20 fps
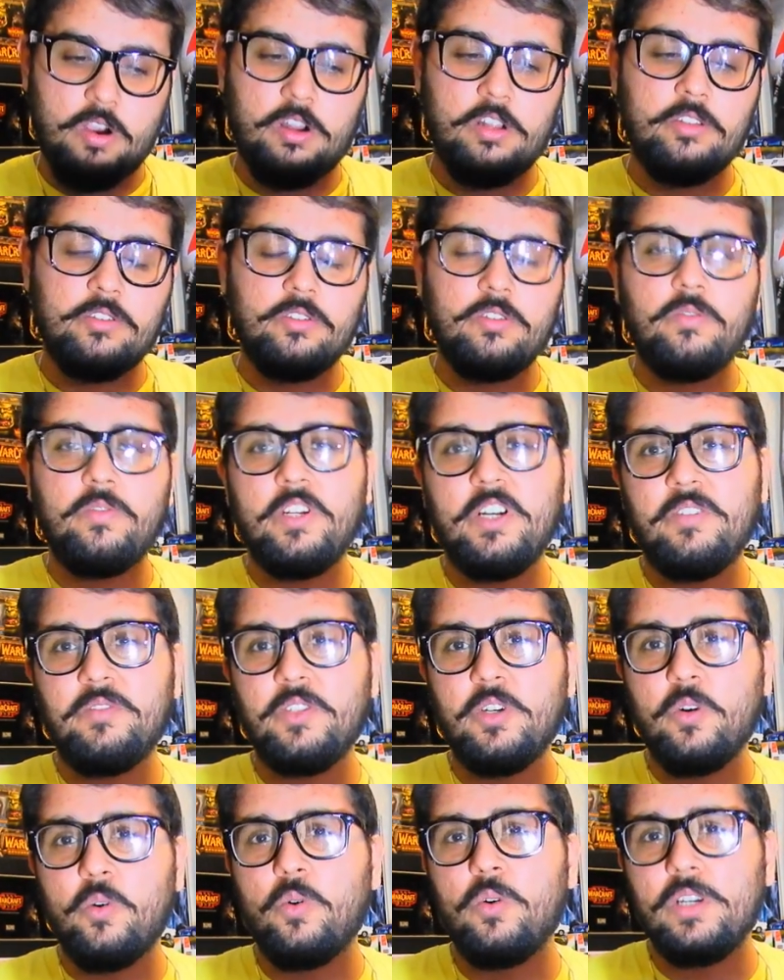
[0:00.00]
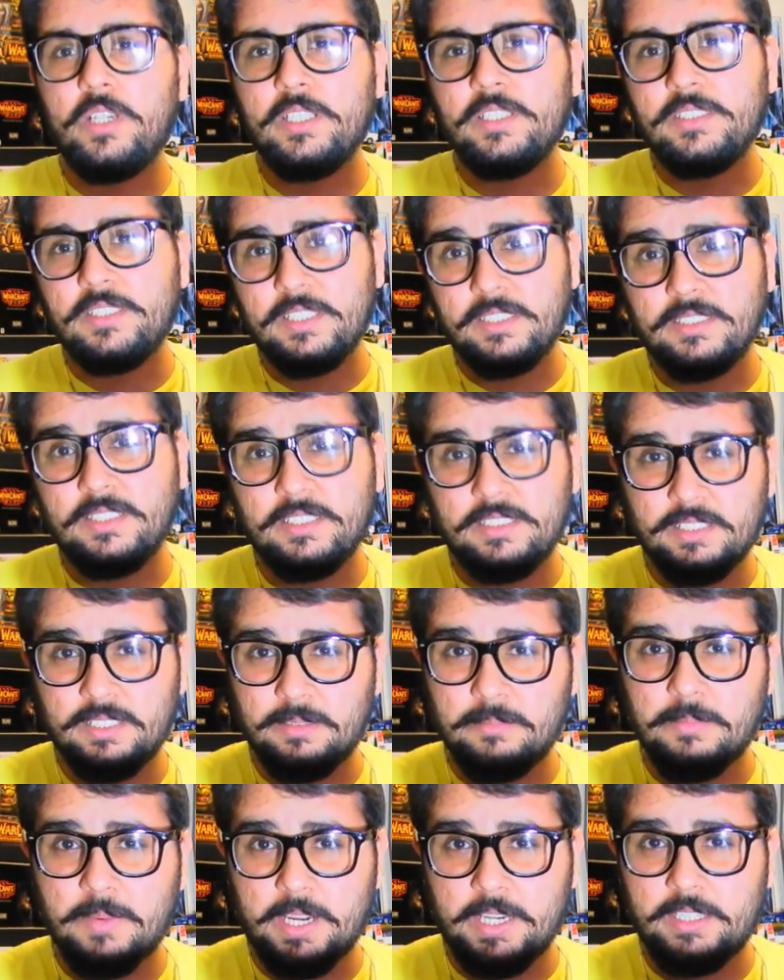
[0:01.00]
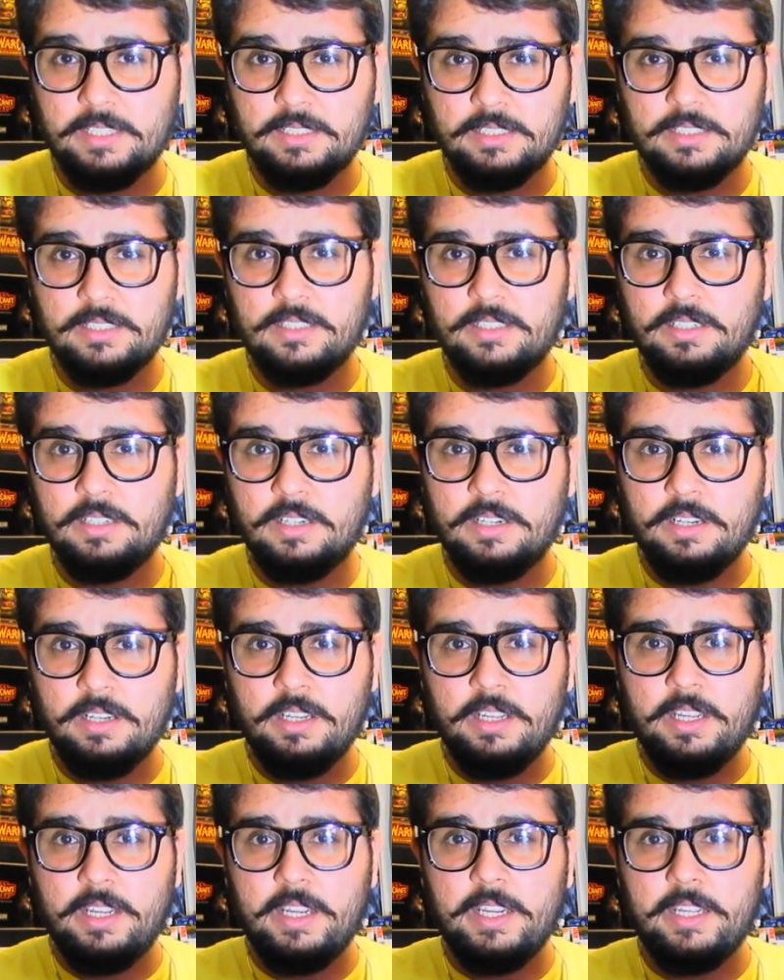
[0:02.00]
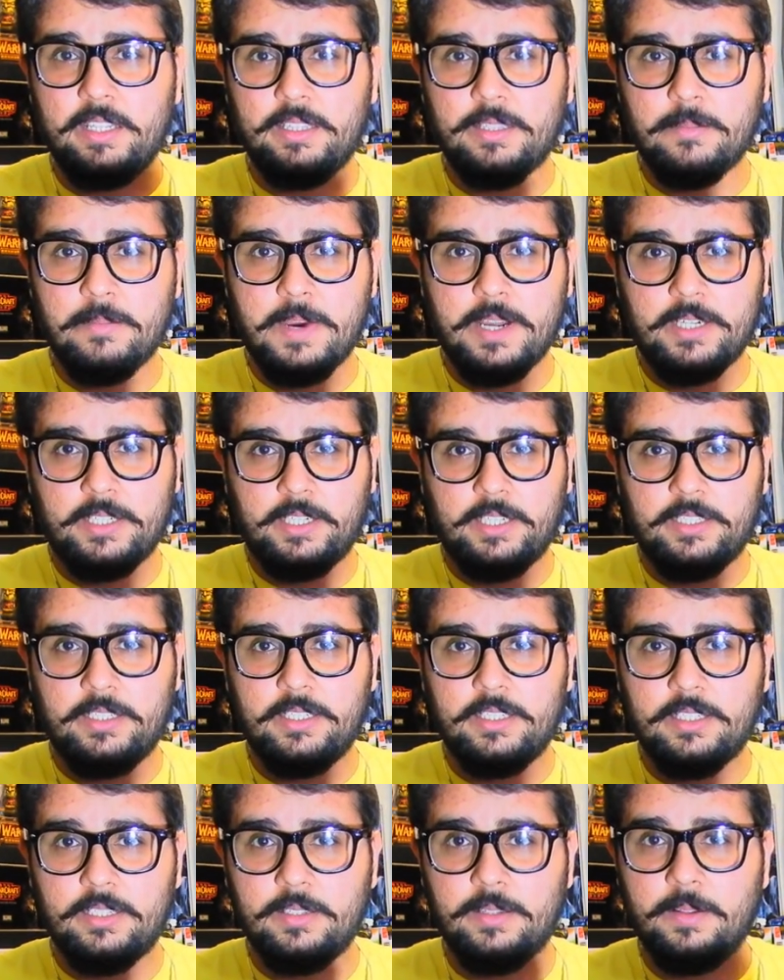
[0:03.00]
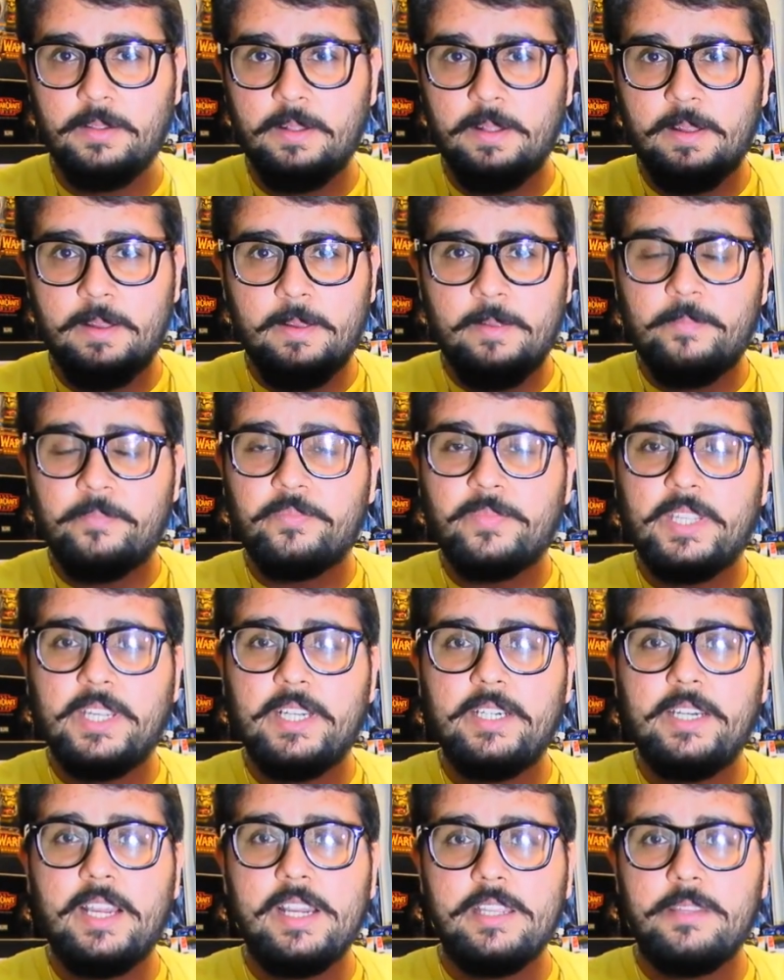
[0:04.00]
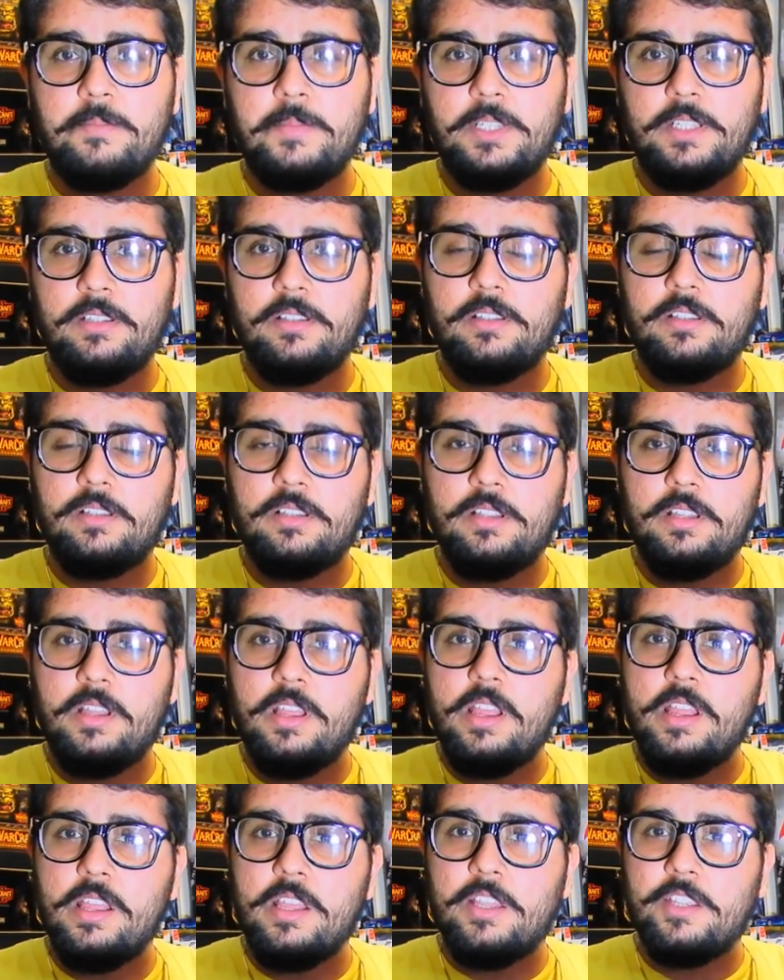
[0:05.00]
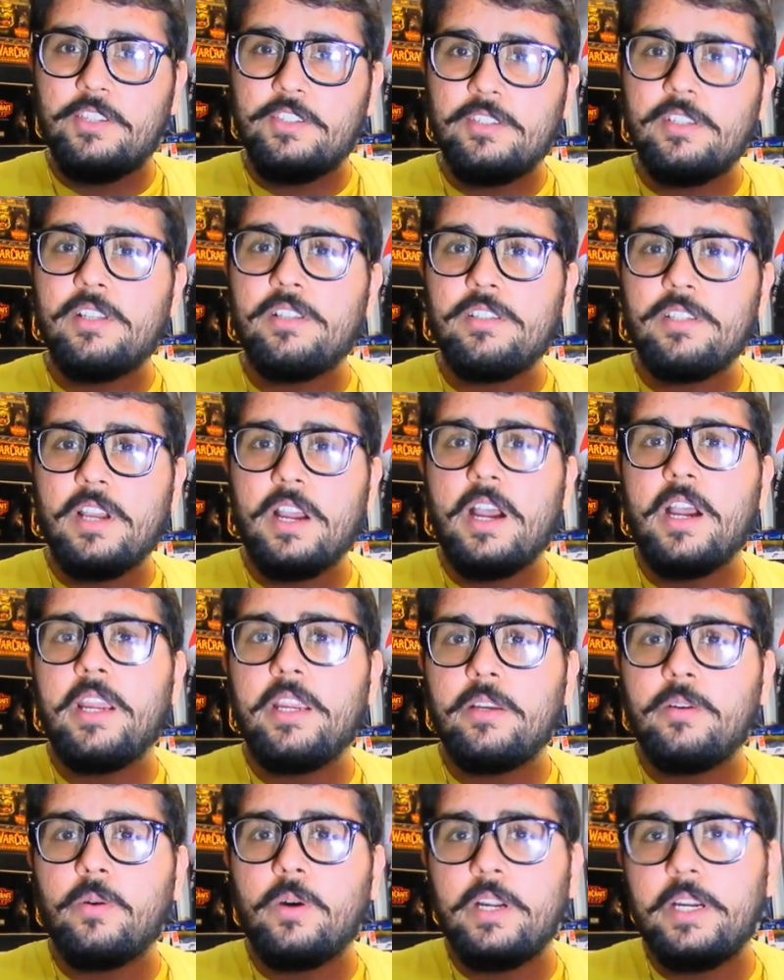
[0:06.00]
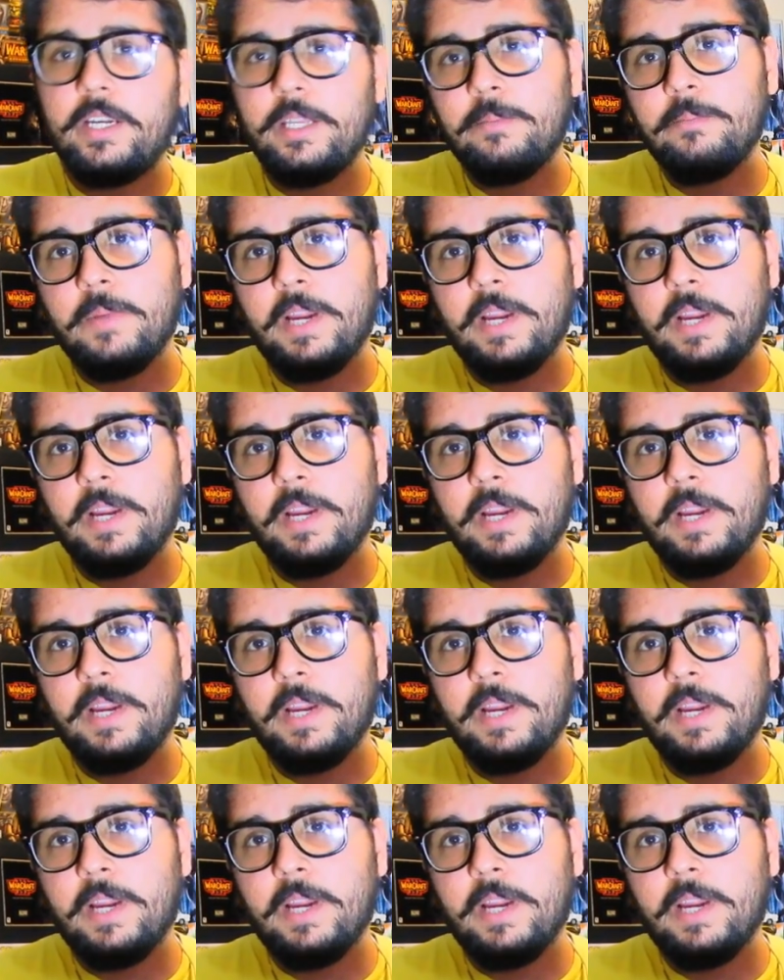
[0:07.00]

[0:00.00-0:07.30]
also one of the oldest existing mic in the market. It has been such a high quality